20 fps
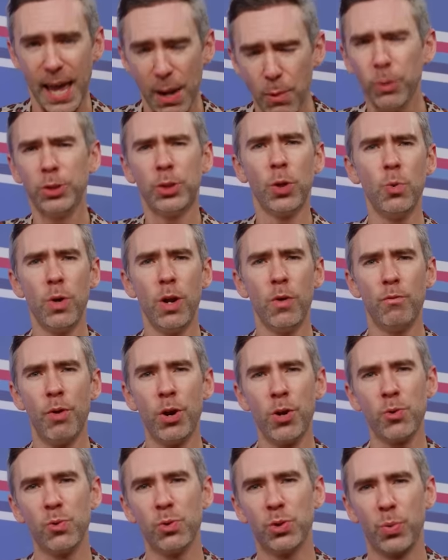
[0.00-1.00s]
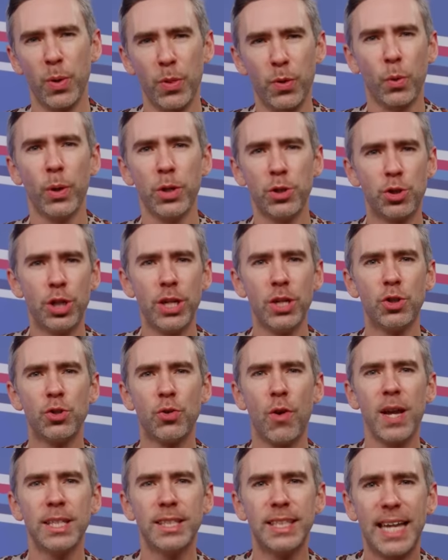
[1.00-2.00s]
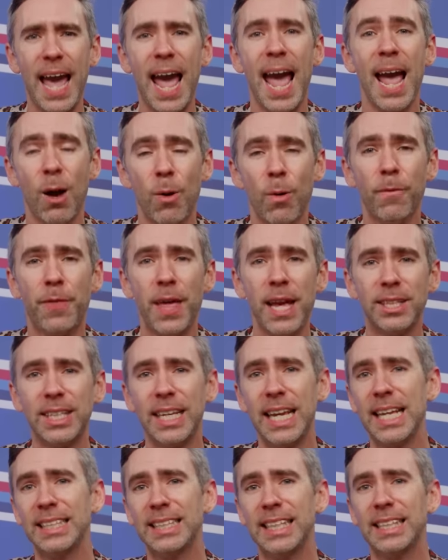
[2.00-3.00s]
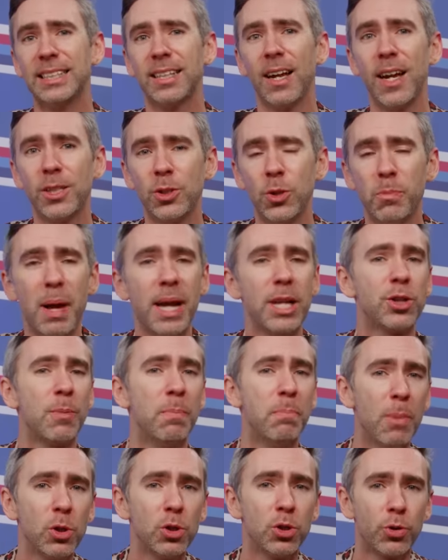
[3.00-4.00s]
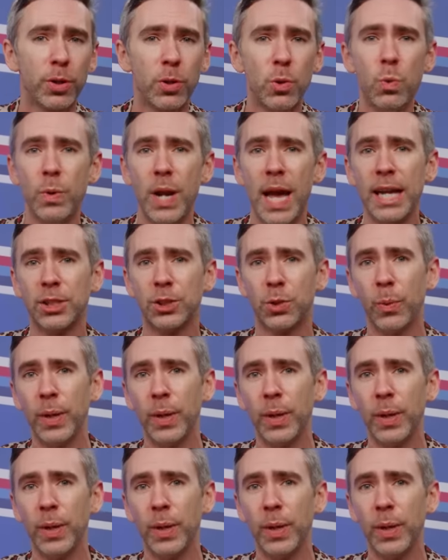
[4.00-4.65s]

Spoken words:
It was all a ruse, with Christian trying to get out of their TNT title match in Montreal next